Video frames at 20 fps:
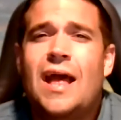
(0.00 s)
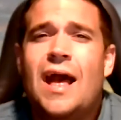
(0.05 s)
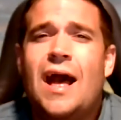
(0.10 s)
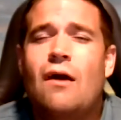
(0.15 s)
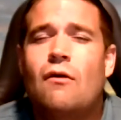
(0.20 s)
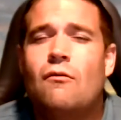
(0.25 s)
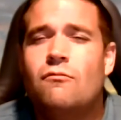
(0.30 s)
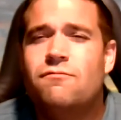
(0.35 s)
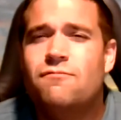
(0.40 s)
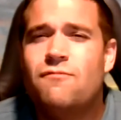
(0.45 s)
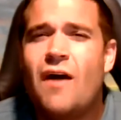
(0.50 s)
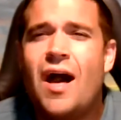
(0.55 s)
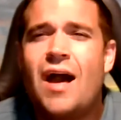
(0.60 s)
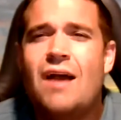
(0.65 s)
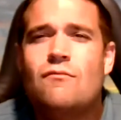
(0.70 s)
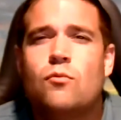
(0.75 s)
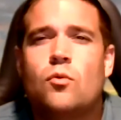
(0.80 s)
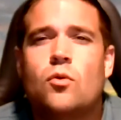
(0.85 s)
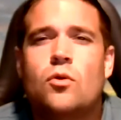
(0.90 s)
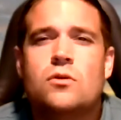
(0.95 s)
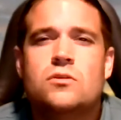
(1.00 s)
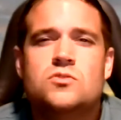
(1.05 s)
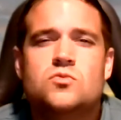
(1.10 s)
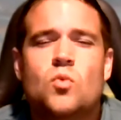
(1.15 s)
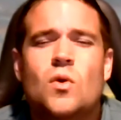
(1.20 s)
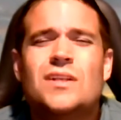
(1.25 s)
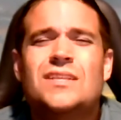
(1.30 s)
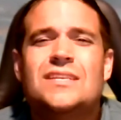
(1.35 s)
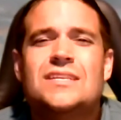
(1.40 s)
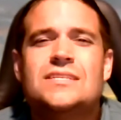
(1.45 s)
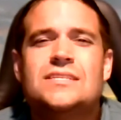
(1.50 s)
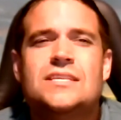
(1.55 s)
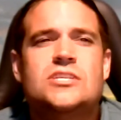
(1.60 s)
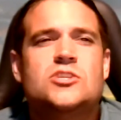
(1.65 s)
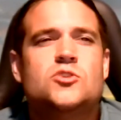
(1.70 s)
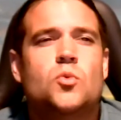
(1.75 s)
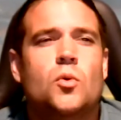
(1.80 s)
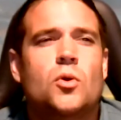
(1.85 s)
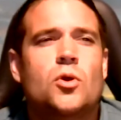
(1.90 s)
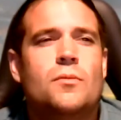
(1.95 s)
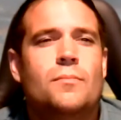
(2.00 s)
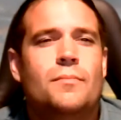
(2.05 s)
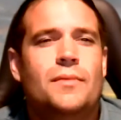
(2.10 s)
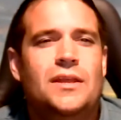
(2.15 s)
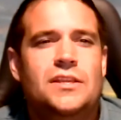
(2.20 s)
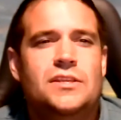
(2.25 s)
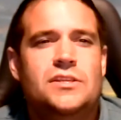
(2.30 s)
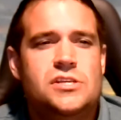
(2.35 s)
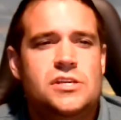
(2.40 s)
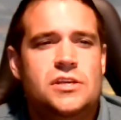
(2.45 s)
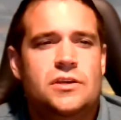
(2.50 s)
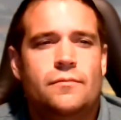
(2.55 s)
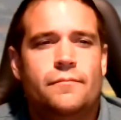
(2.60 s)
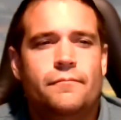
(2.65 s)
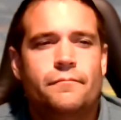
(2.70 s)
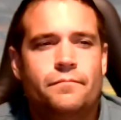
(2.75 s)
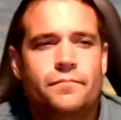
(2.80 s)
out 5 words. What does this word mean to you?